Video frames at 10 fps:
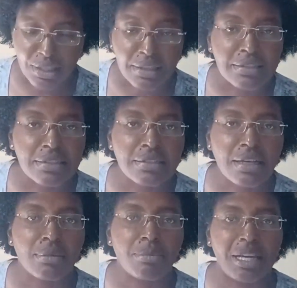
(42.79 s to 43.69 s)
and this is
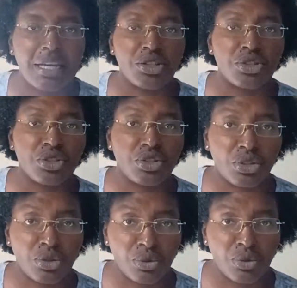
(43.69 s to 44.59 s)
on page
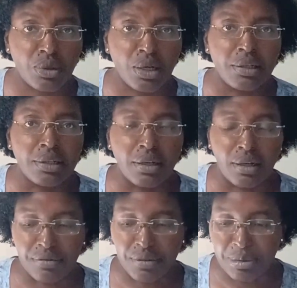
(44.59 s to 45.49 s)
2
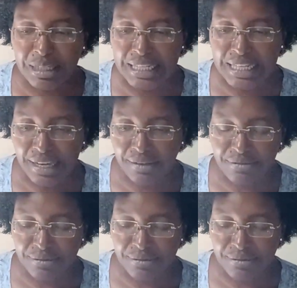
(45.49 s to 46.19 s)
of the PDF.